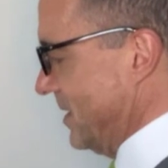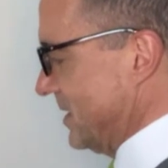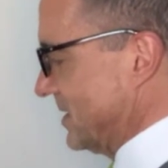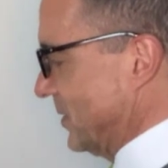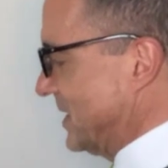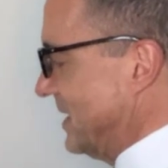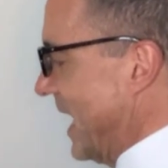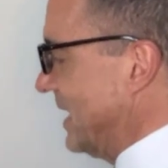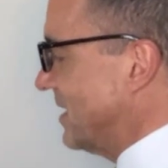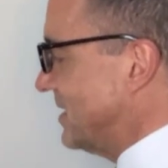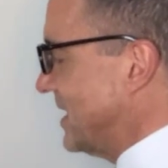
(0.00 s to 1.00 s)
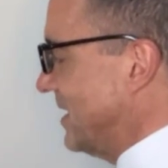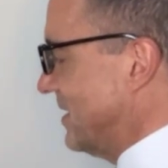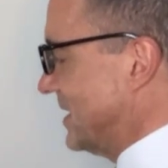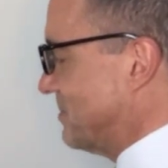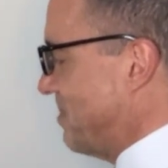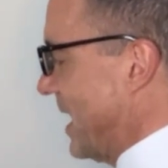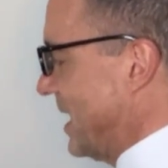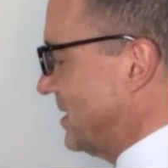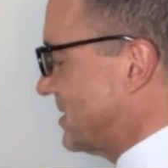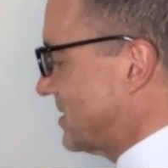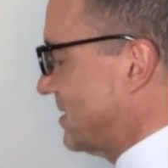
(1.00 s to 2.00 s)
So it's an entity that's
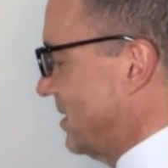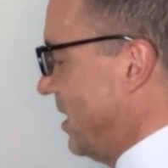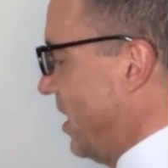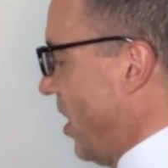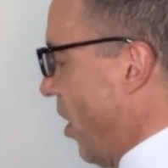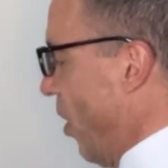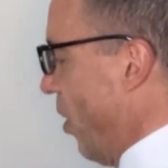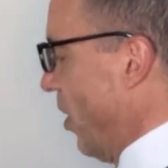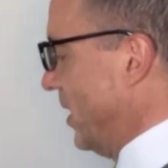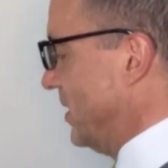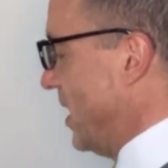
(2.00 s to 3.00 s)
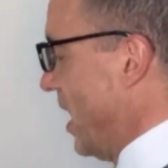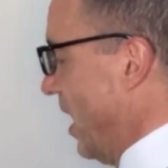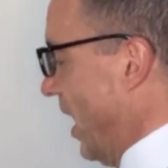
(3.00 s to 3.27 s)
based on